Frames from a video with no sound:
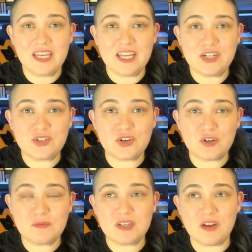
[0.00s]
in
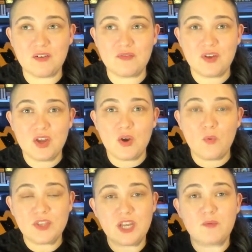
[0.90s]
terms of
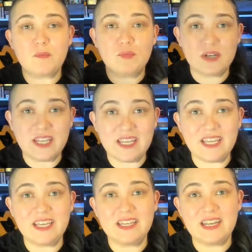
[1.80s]
what they were bringing
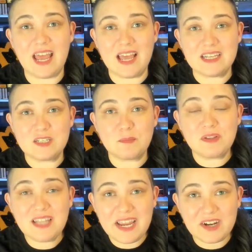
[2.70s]
in as
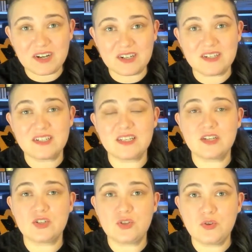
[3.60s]
players
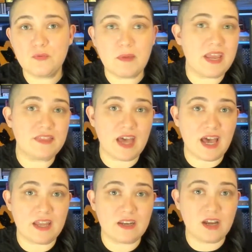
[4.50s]
to make
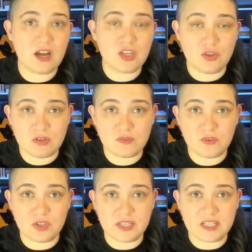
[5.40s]
that a
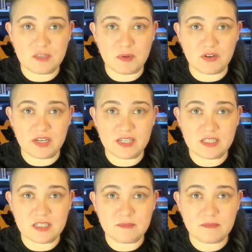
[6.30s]
useful
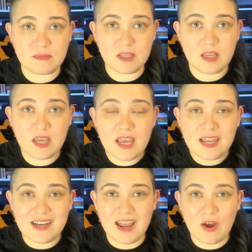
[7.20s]
experience.
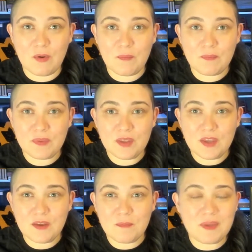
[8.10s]
Now,
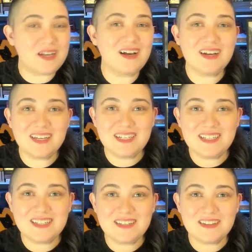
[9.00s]

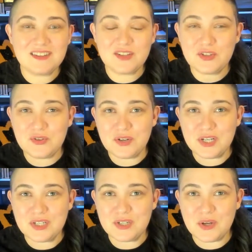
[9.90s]
because the
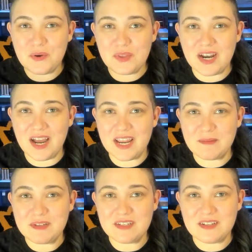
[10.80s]
students know that I
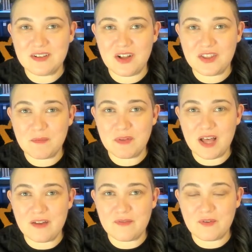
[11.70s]
am still on the
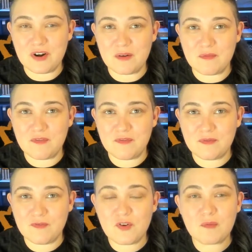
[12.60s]
platform
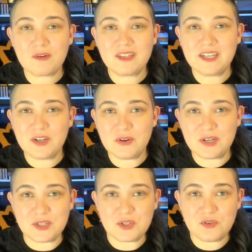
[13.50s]
formerly known
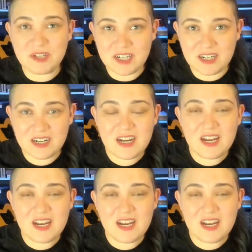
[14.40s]
as Twitter,